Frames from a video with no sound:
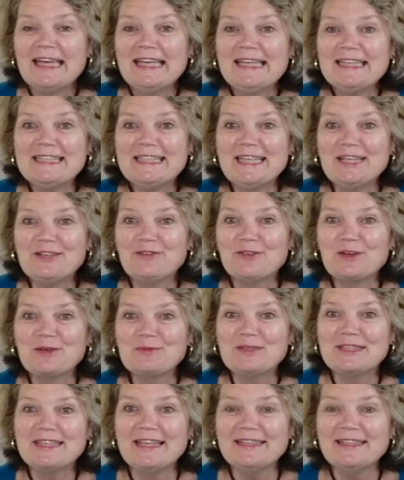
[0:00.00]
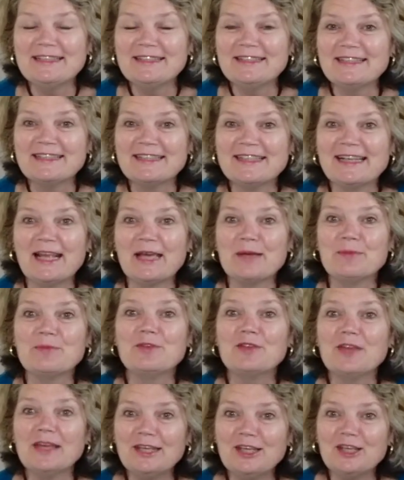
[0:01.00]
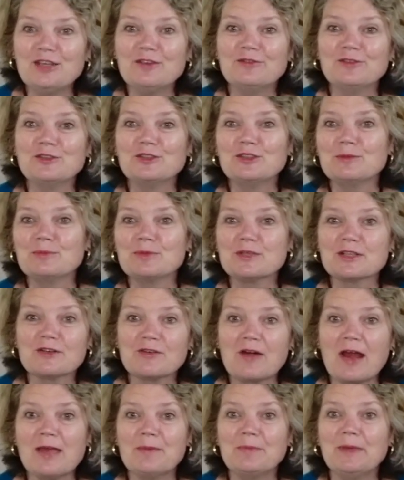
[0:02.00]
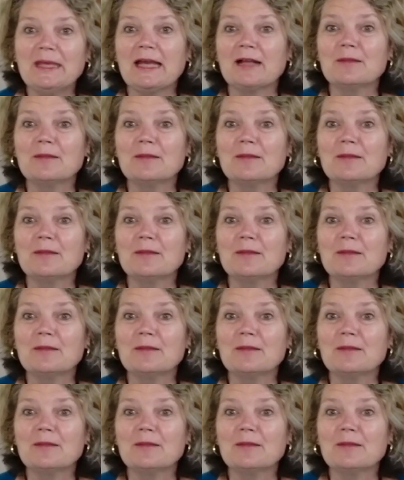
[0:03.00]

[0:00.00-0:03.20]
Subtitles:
Is it from Zester's Lab? Thank you for subscribing.